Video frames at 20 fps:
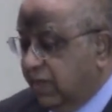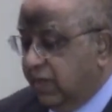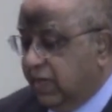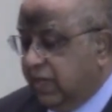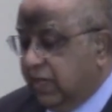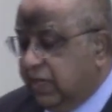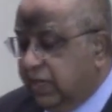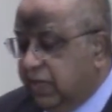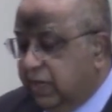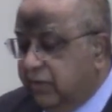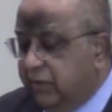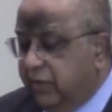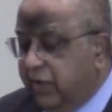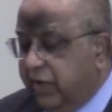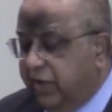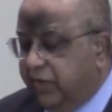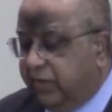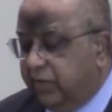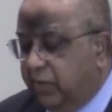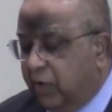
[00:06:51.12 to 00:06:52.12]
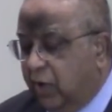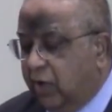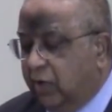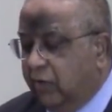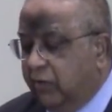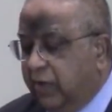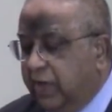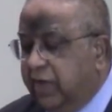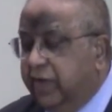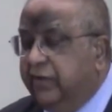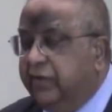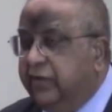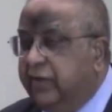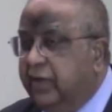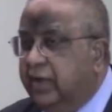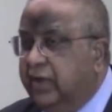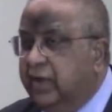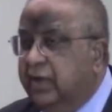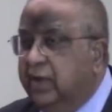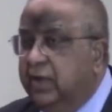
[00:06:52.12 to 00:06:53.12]
And in very small ways,
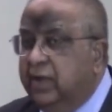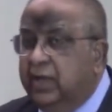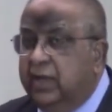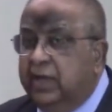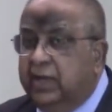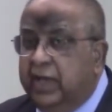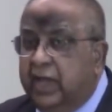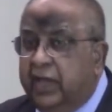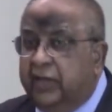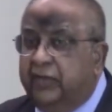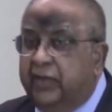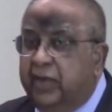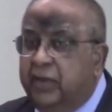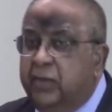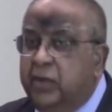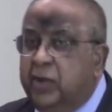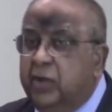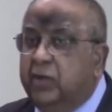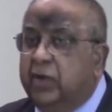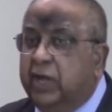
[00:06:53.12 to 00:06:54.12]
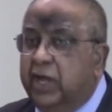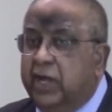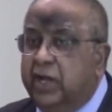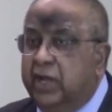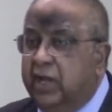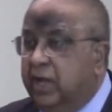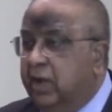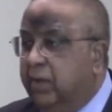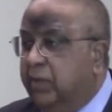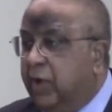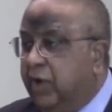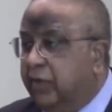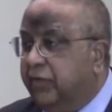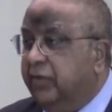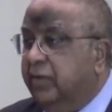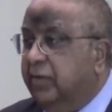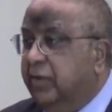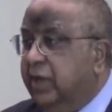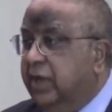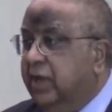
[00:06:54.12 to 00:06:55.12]
SMU can
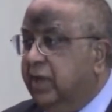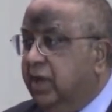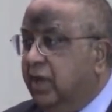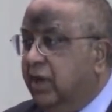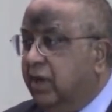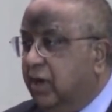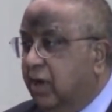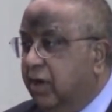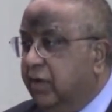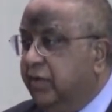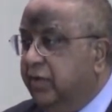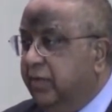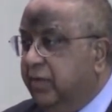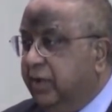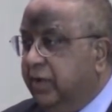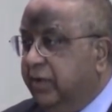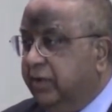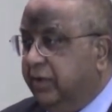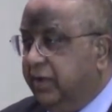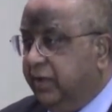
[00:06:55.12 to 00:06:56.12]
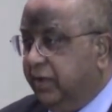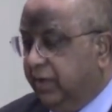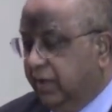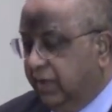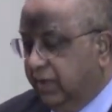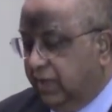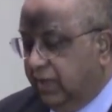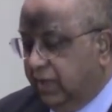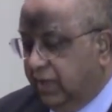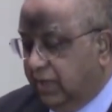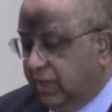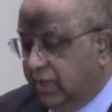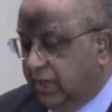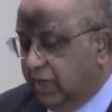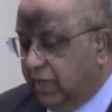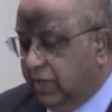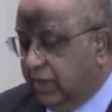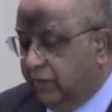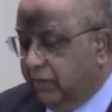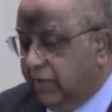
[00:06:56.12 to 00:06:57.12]
possibly contribute.
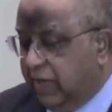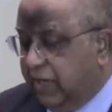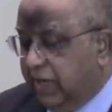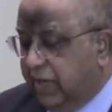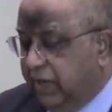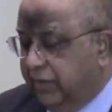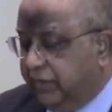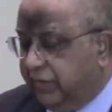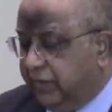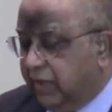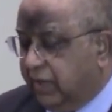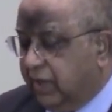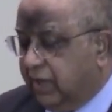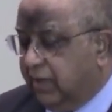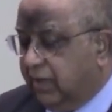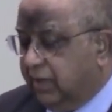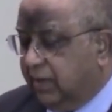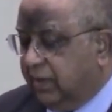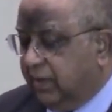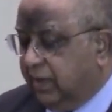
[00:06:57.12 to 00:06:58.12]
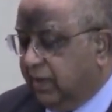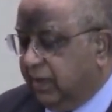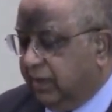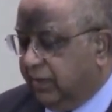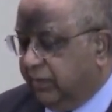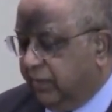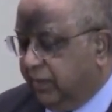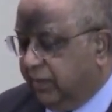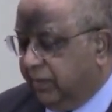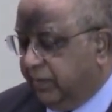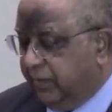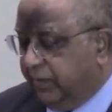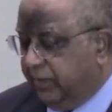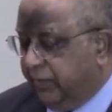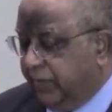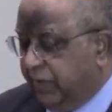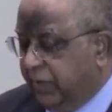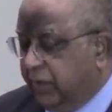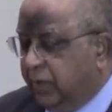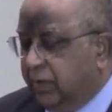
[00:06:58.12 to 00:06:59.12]
One is
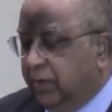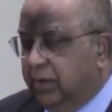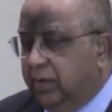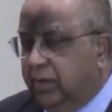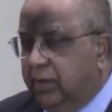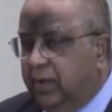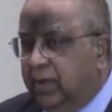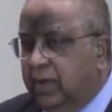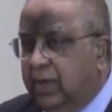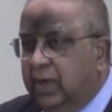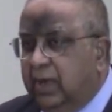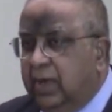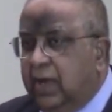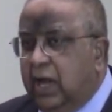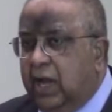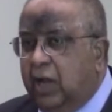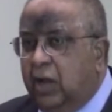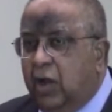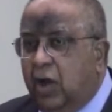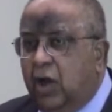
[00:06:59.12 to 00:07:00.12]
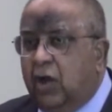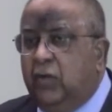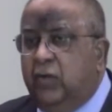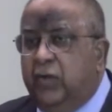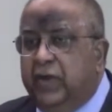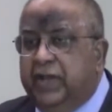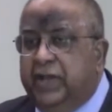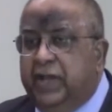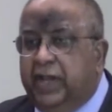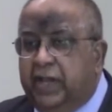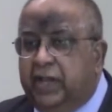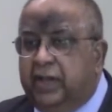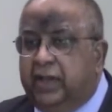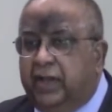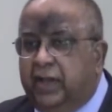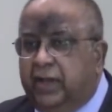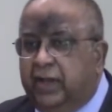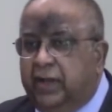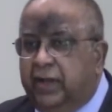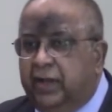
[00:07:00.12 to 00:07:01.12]
we do a lot with
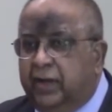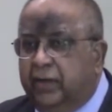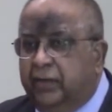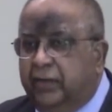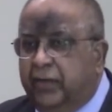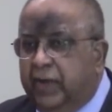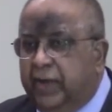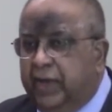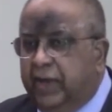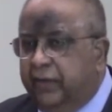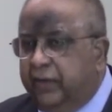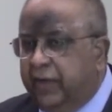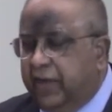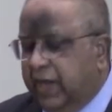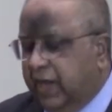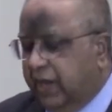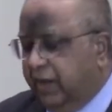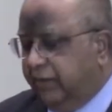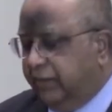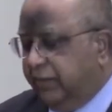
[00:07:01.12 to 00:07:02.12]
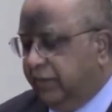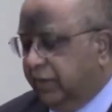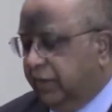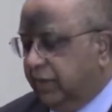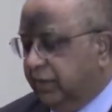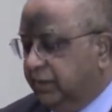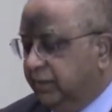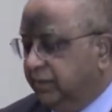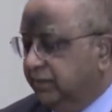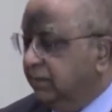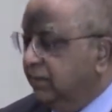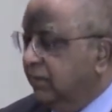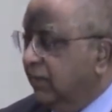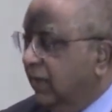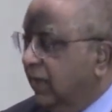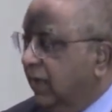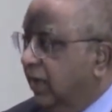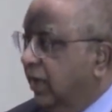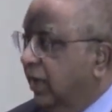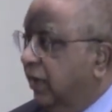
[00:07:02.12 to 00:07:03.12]
data. We have
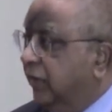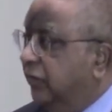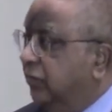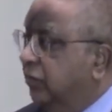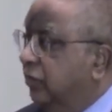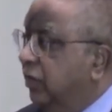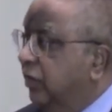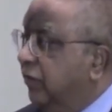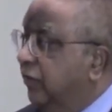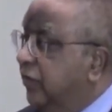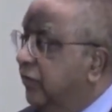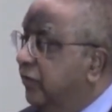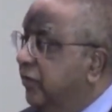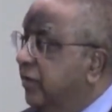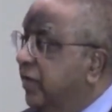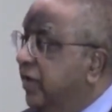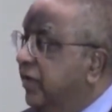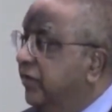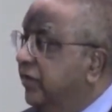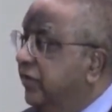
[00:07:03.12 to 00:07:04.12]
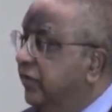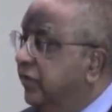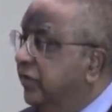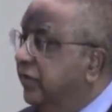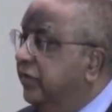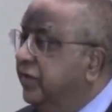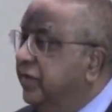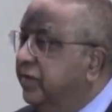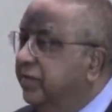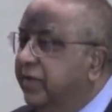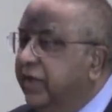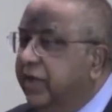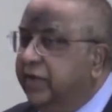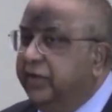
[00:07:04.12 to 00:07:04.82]
a School of Information Systems